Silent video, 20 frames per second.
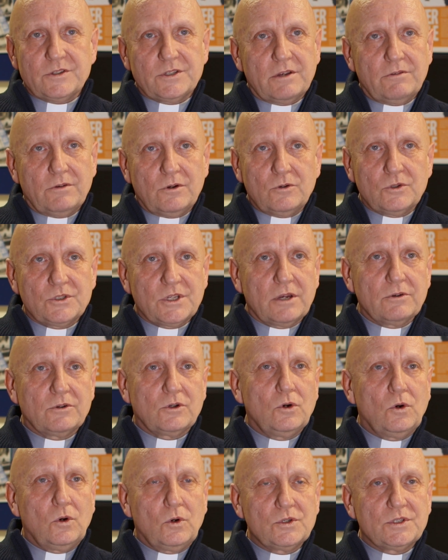There are also
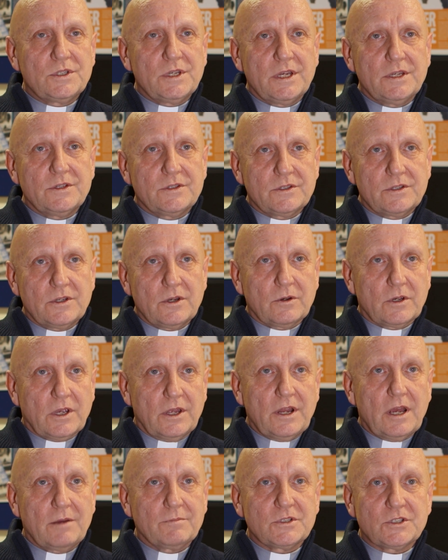courses that
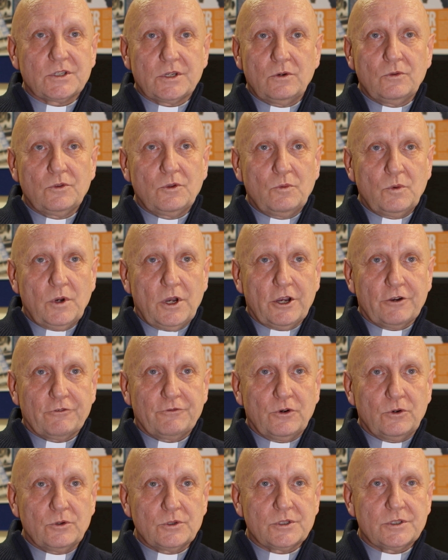can upskill the
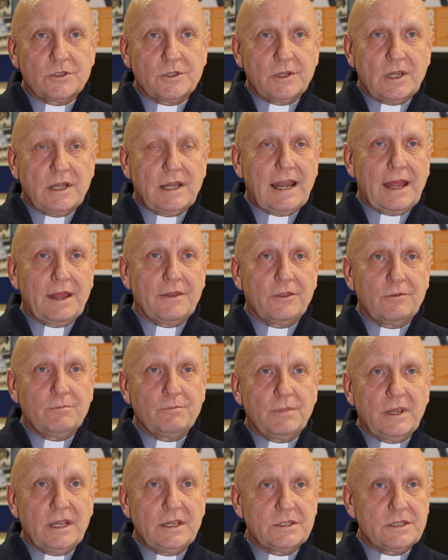workforce to let
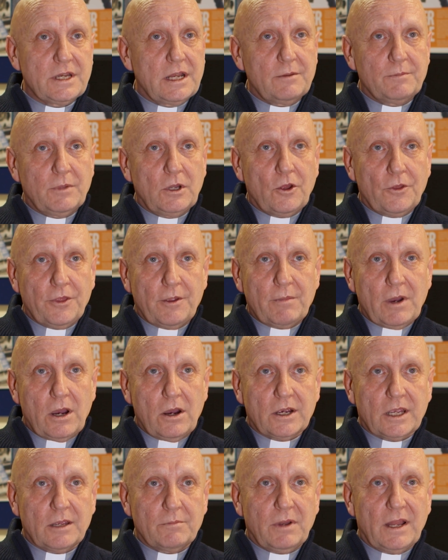them be sellable on the
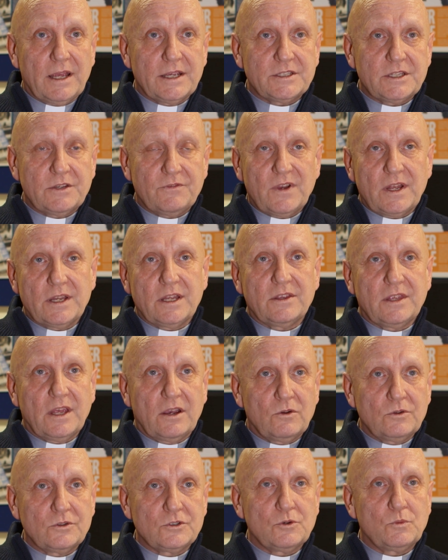marketplace if
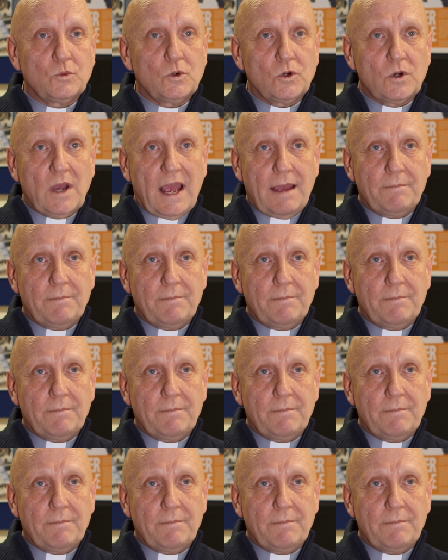anything untoward